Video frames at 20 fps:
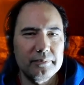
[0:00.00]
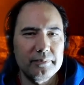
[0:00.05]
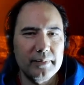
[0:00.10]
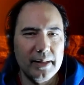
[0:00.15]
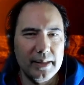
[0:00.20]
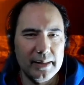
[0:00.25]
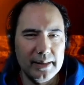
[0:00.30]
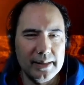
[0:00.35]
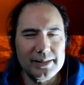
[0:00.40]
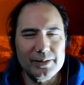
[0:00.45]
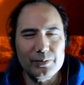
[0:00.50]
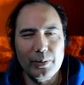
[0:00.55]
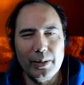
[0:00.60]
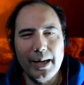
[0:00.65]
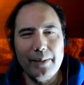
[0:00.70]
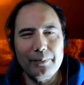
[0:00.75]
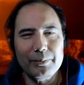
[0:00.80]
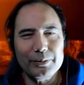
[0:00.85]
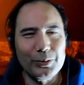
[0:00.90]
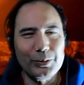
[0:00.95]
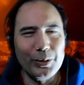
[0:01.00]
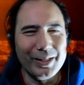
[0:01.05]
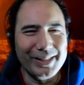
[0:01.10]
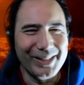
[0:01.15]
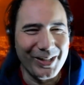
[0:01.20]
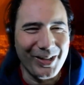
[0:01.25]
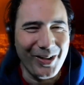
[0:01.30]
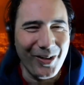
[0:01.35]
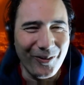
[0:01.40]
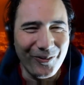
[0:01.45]
and this is what happens when
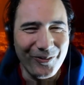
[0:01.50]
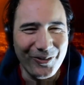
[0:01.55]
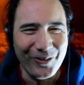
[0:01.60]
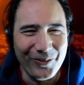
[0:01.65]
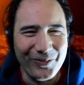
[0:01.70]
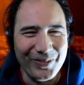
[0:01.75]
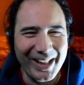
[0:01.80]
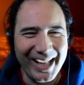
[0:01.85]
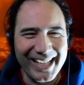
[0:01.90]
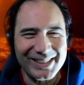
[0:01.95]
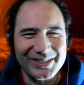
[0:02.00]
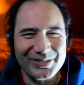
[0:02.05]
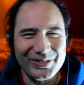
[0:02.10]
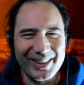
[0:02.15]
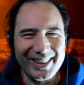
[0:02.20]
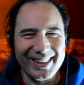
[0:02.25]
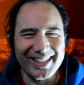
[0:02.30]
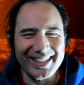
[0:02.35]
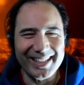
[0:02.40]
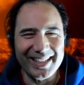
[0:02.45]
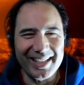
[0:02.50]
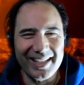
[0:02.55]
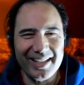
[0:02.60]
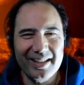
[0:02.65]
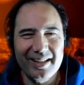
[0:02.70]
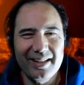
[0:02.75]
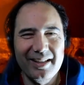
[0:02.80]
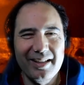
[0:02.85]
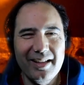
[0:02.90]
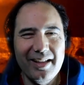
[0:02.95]
you go full blast with the.
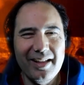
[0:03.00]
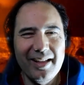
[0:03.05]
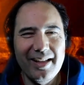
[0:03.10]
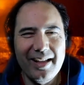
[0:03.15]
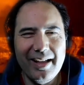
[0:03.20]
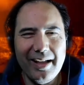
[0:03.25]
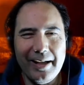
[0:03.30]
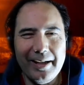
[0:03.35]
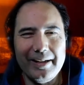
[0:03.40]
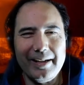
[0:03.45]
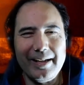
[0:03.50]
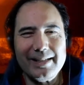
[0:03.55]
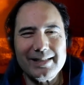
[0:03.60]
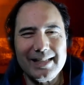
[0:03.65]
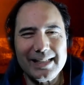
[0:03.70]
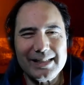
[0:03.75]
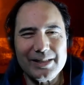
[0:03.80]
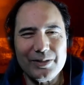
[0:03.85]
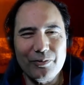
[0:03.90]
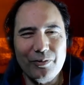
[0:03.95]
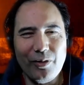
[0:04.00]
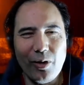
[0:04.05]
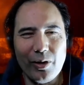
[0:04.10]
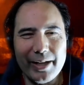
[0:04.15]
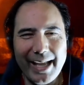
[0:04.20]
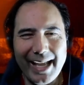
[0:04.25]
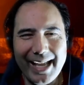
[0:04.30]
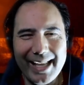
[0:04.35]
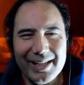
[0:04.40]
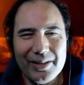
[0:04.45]
I guess that's a
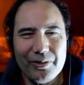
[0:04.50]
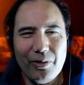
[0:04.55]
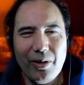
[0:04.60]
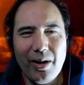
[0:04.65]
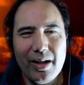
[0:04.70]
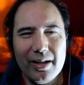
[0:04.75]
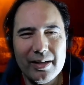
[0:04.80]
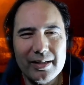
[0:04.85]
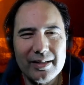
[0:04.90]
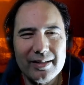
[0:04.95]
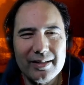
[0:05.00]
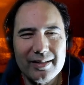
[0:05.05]
volcanic rock.